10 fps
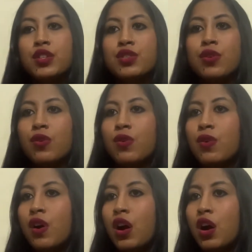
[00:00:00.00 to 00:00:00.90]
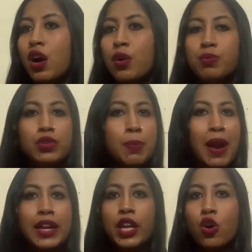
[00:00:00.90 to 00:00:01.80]
So uh,
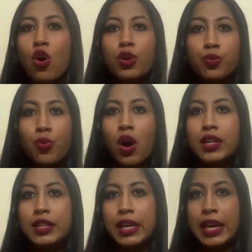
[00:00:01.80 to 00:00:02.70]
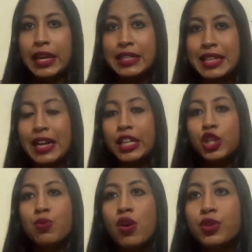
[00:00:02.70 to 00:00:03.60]
depending on what exactly
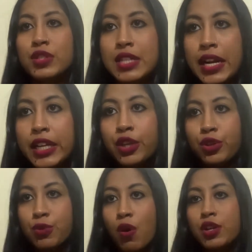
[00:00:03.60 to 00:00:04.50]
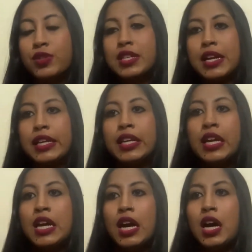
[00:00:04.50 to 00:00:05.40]
you want to study, do you want to study
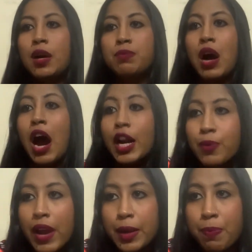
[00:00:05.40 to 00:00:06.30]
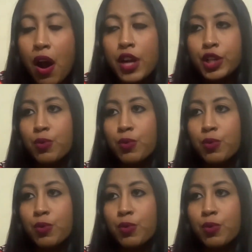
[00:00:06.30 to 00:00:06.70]
um, hardware part,